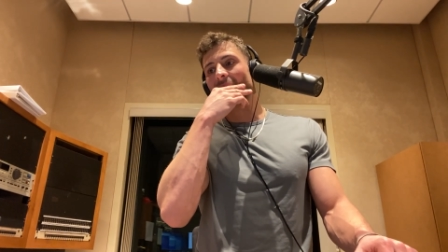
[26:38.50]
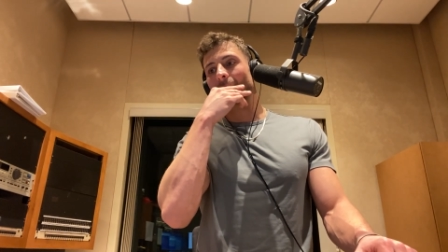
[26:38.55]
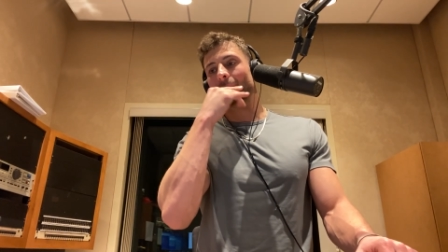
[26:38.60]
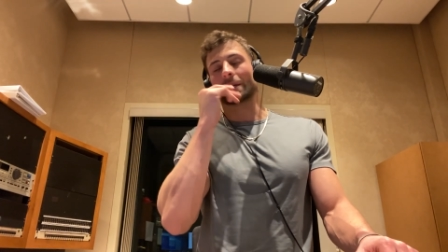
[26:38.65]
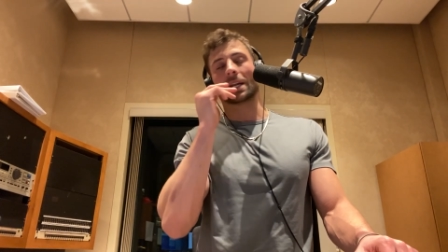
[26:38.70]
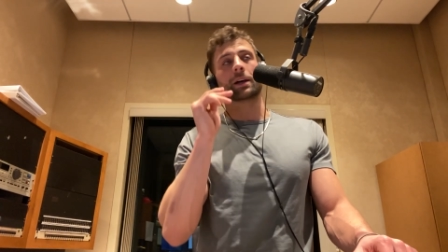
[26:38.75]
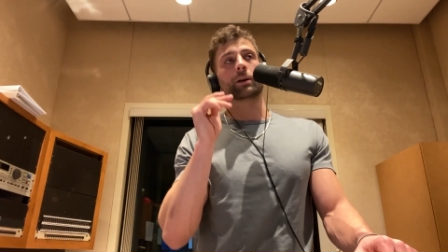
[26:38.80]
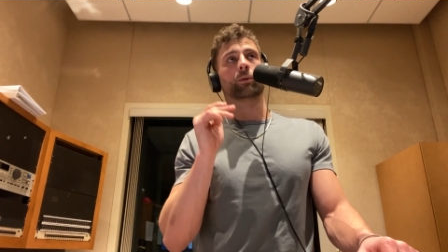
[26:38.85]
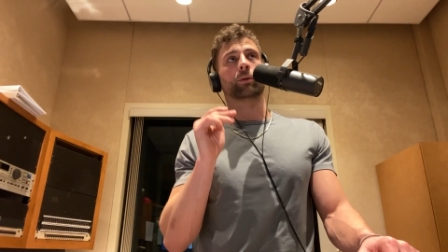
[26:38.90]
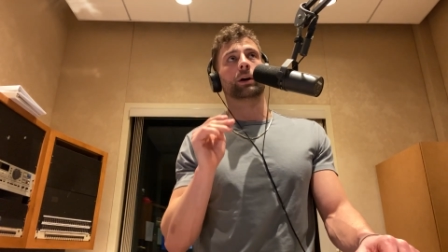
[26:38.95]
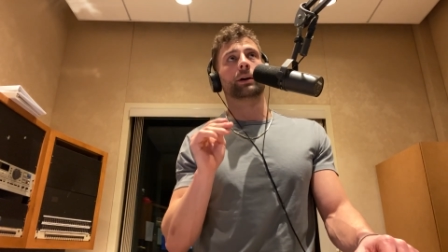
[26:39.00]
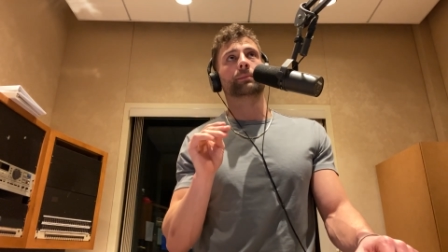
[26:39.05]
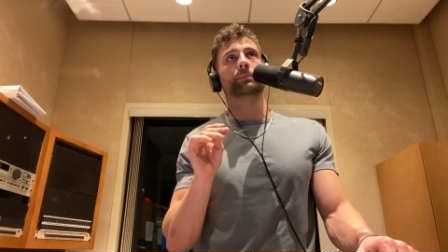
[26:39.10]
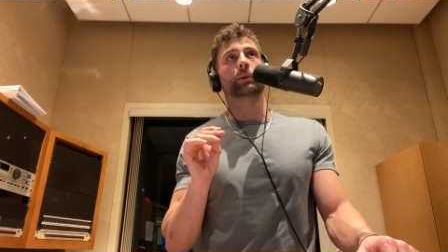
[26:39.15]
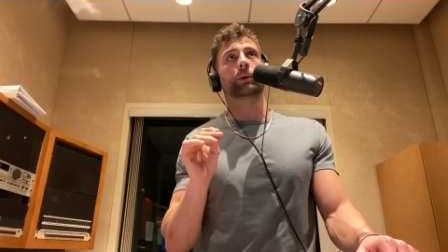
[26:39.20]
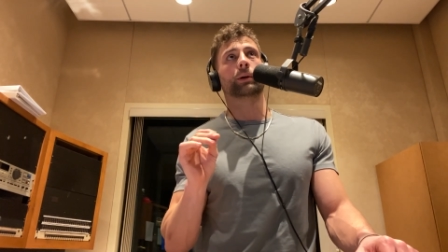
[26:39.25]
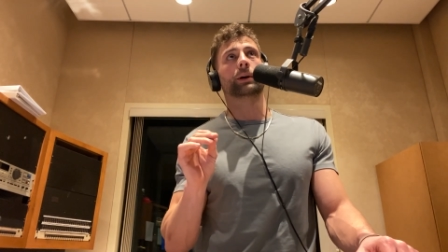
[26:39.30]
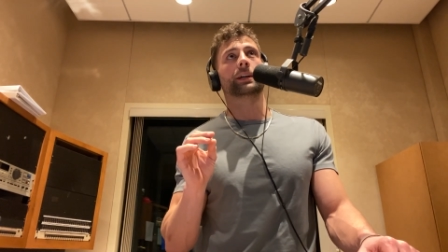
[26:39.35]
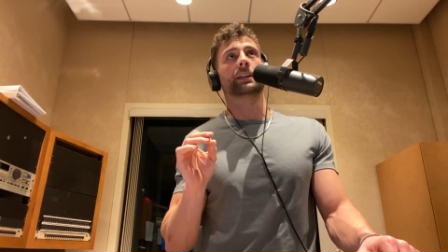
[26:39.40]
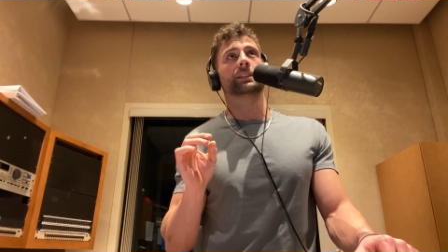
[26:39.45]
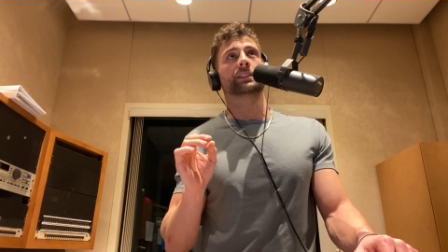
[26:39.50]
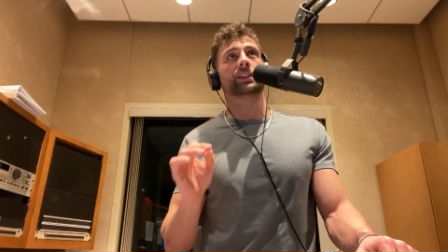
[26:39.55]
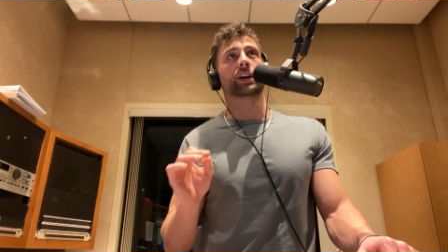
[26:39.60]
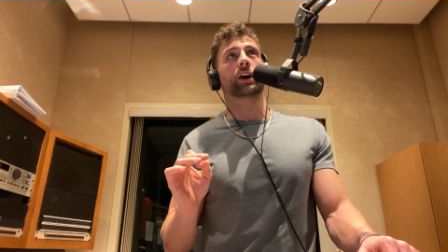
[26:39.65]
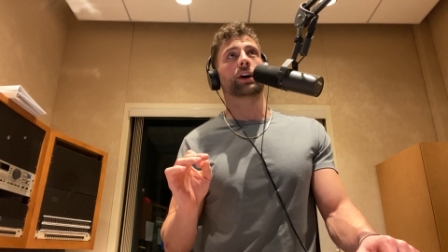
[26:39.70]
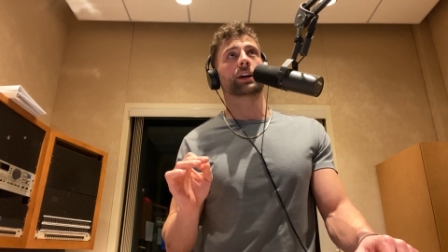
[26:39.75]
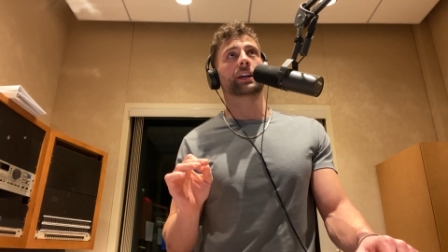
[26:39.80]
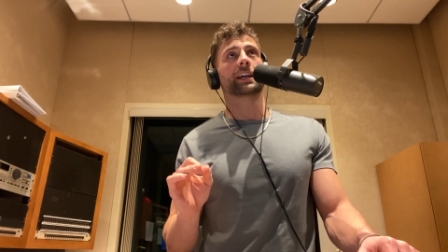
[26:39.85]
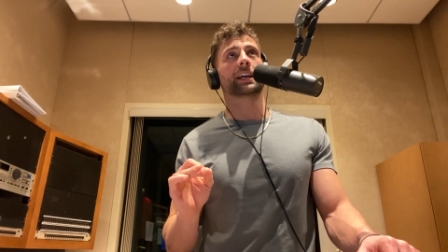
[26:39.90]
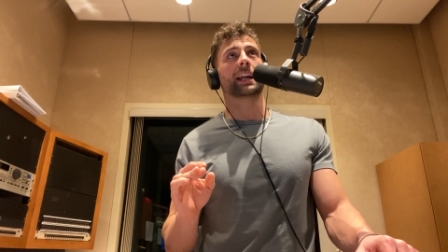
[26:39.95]
but at one point
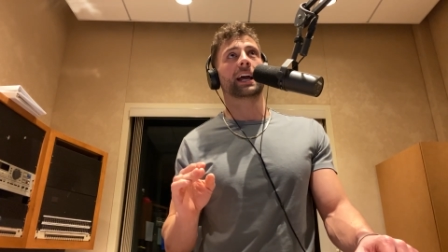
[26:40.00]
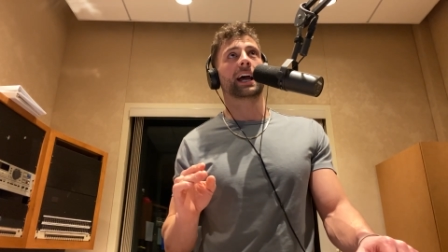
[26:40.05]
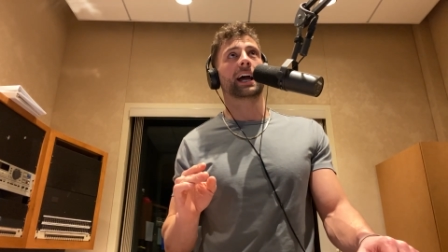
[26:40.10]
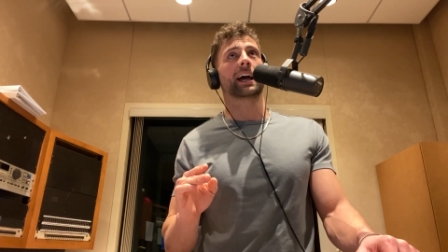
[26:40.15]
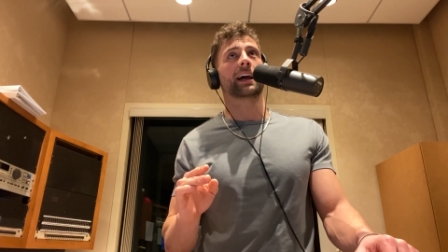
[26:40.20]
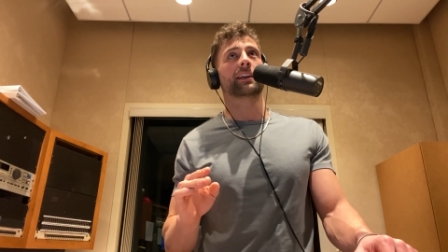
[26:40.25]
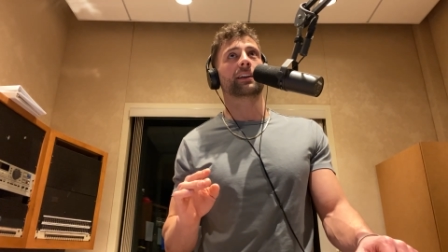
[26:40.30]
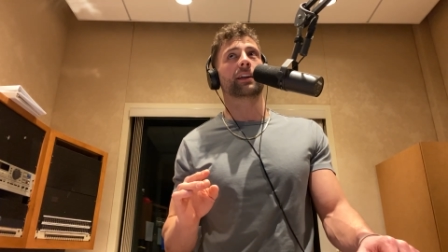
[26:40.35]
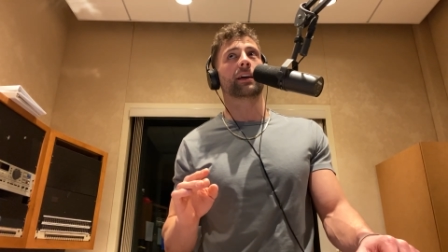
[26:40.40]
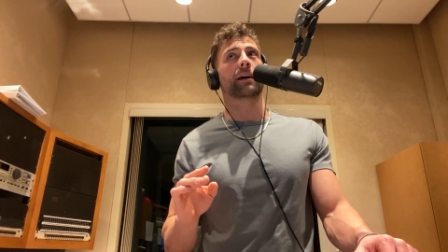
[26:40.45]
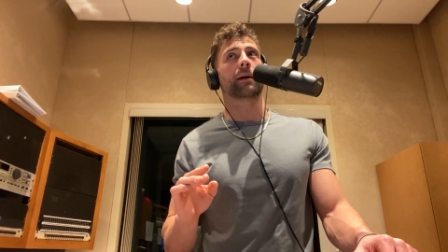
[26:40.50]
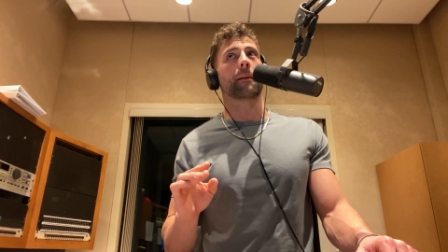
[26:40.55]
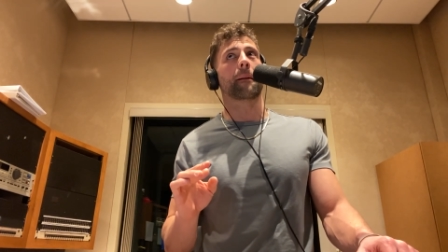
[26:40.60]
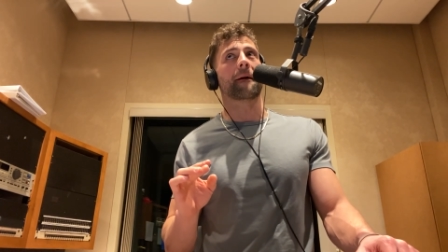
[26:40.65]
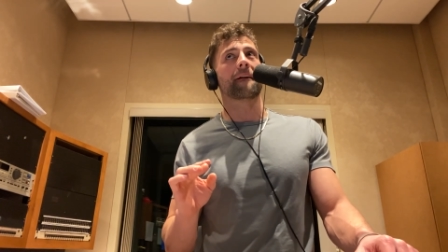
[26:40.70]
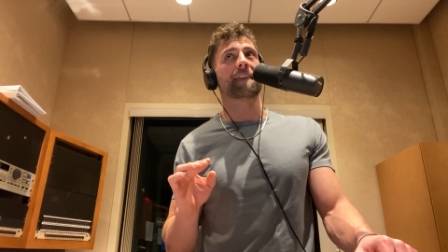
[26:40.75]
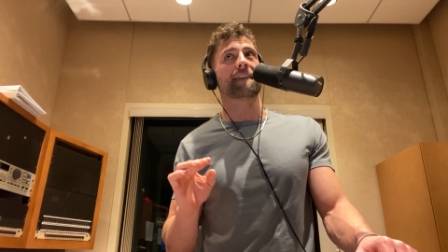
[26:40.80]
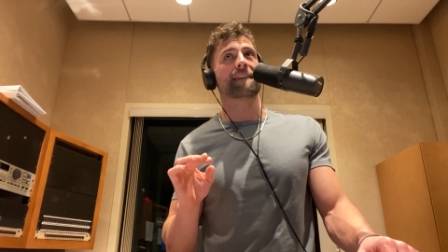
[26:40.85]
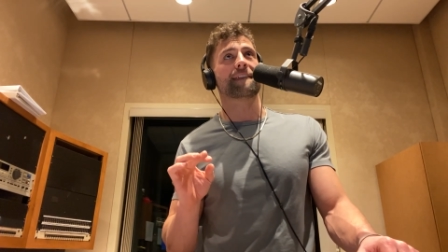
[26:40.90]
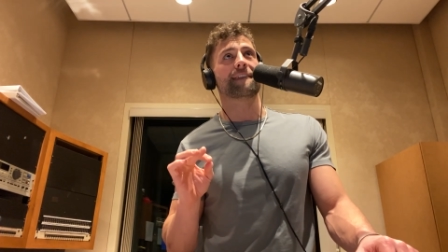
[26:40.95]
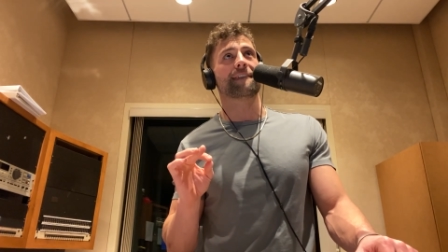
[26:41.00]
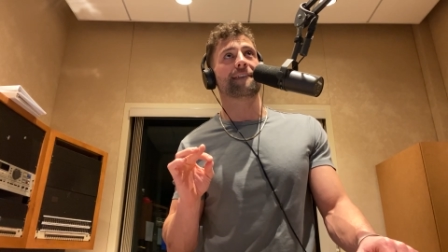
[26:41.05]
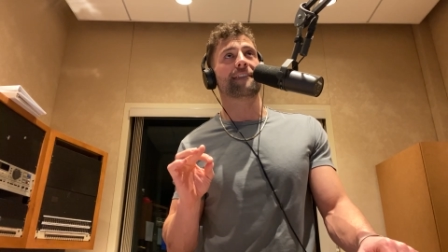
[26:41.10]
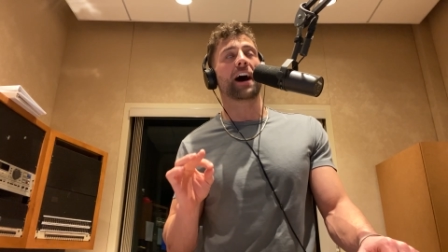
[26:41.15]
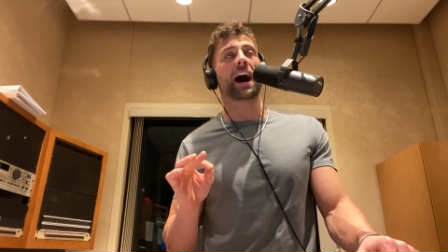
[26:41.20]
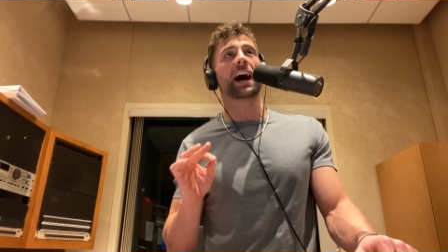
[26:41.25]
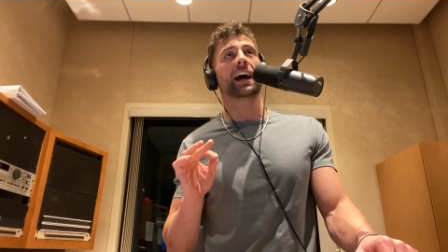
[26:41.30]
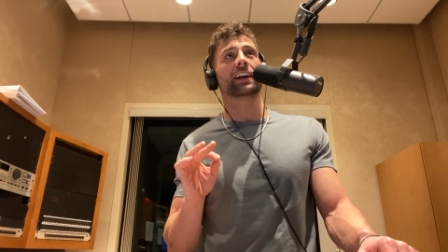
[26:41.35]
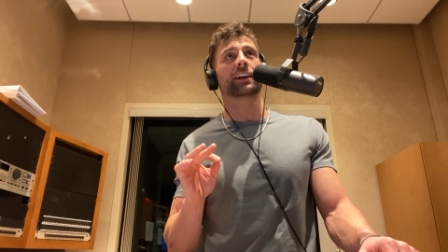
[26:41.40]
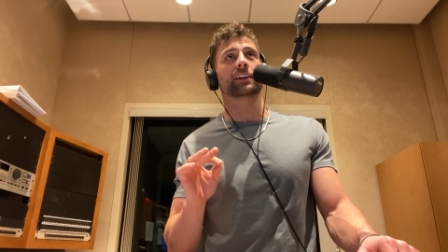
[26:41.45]
Target had
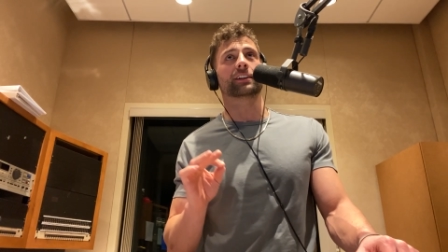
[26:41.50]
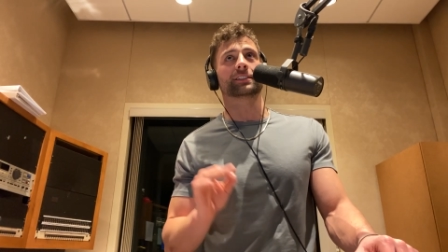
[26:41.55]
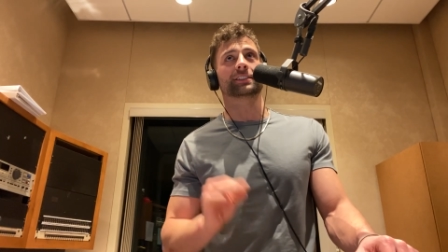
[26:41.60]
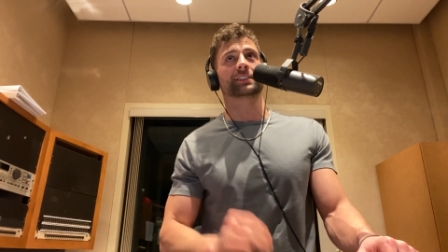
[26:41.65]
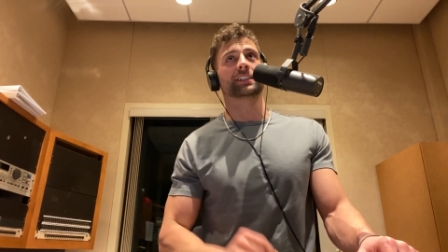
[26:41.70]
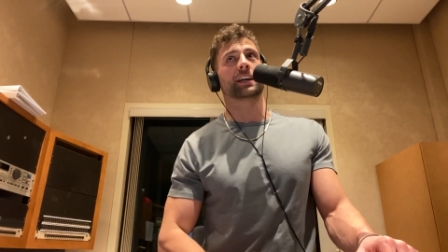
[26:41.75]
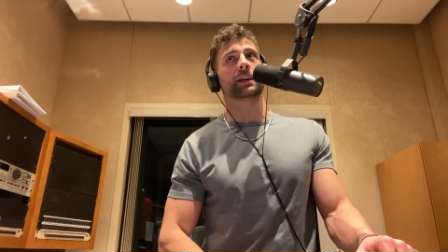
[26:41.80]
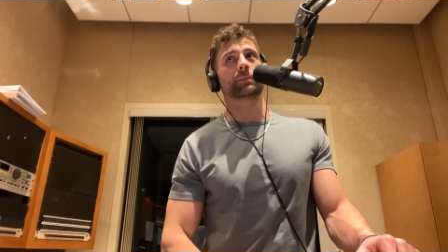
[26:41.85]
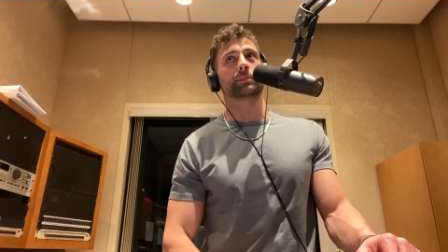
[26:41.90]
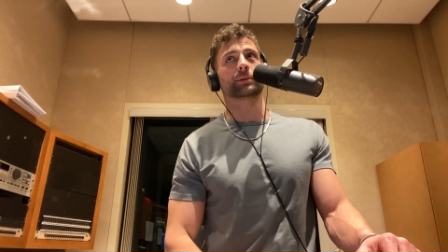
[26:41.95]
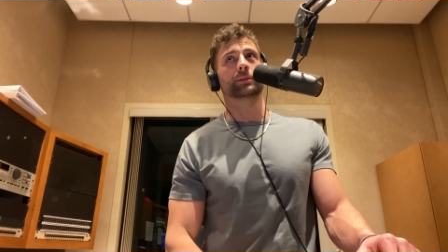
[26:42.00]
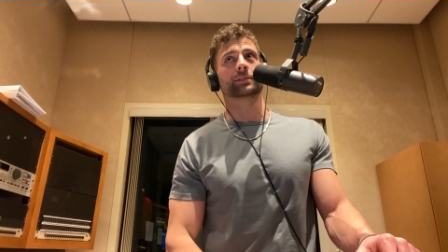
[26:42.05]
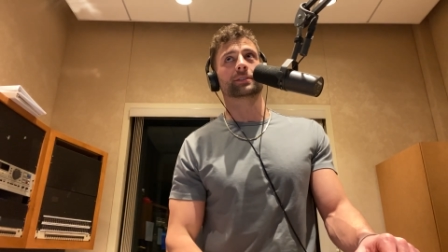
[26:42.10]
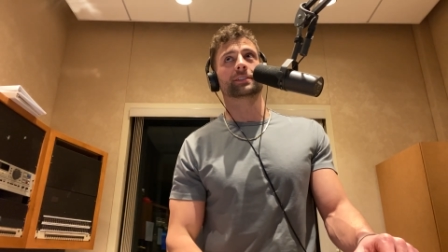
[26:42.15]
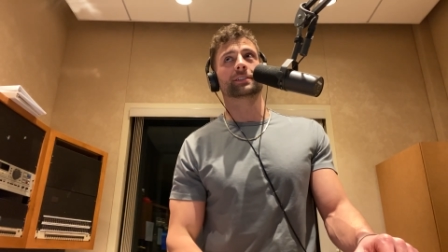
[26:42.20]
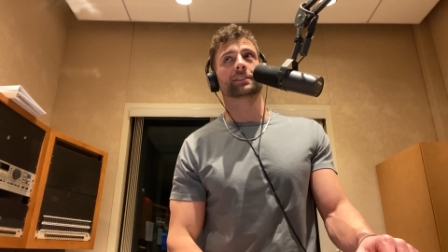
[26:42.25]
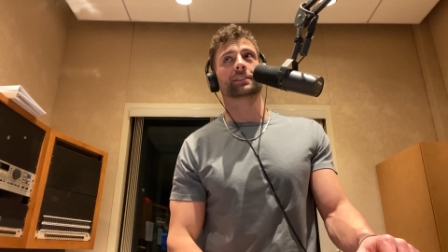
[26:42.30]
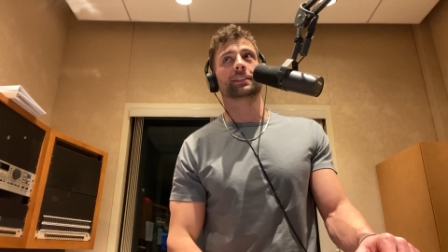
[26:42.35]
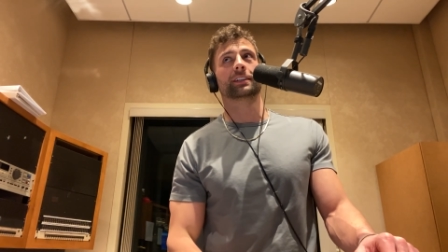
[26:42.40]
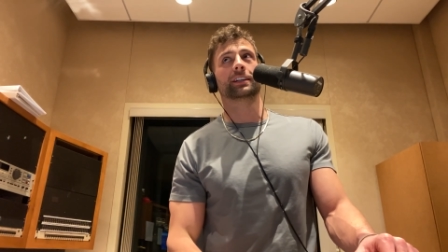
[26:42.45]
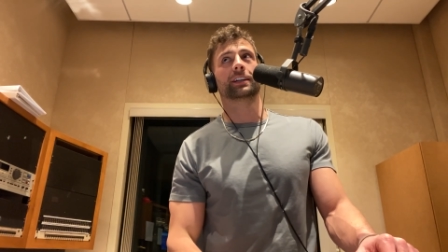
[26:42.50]
fire samples.